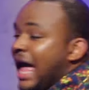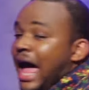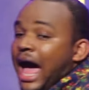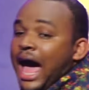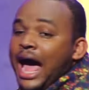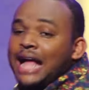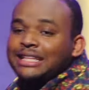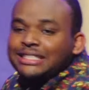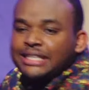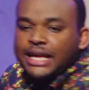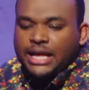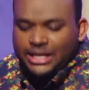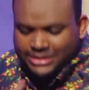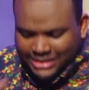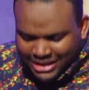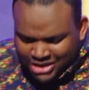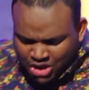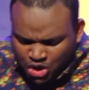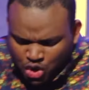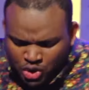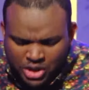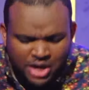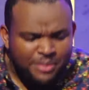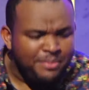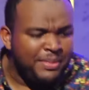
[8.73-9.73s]
The
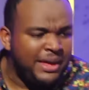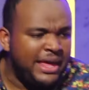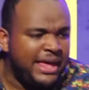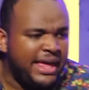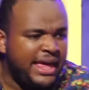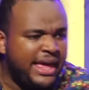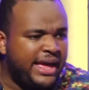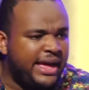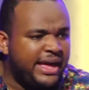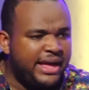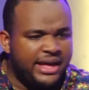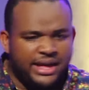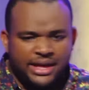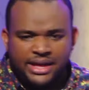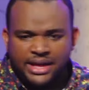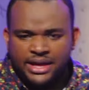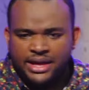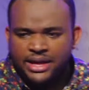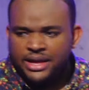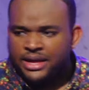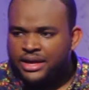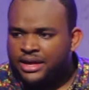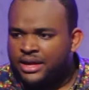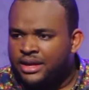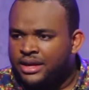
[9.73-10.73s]
heart shouldn't be here.
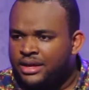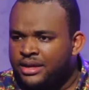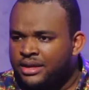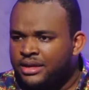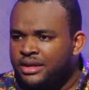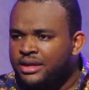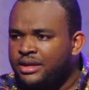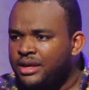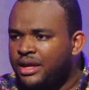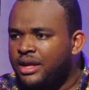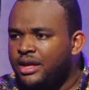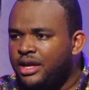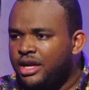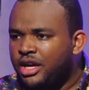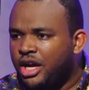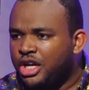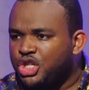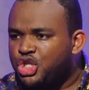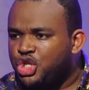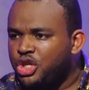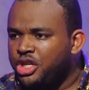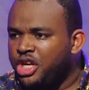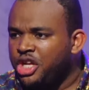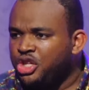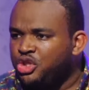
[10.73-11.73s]

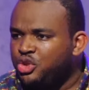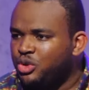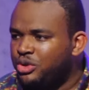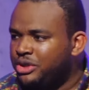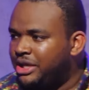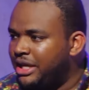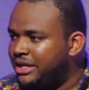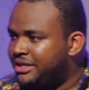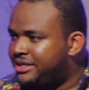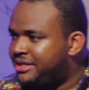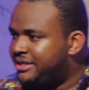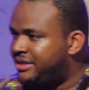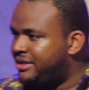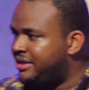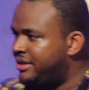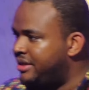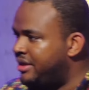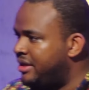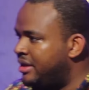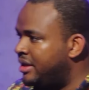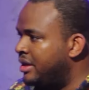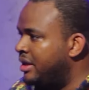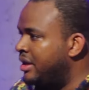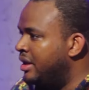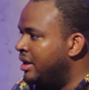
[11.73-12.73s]
I shouldn't do
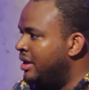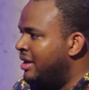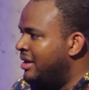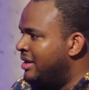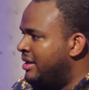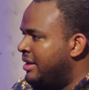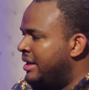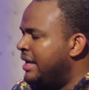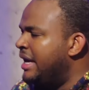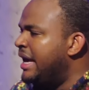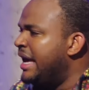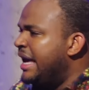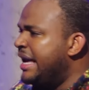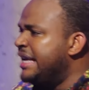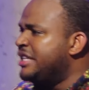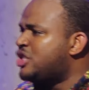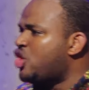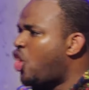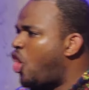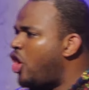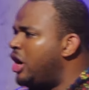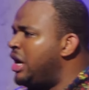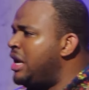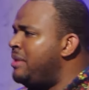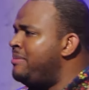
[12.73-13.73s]
this.
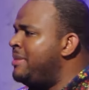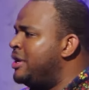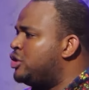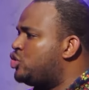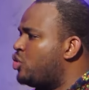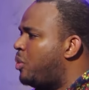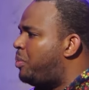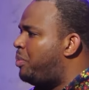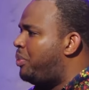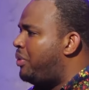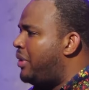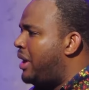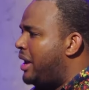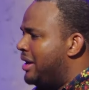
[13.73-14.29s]
He's calling me to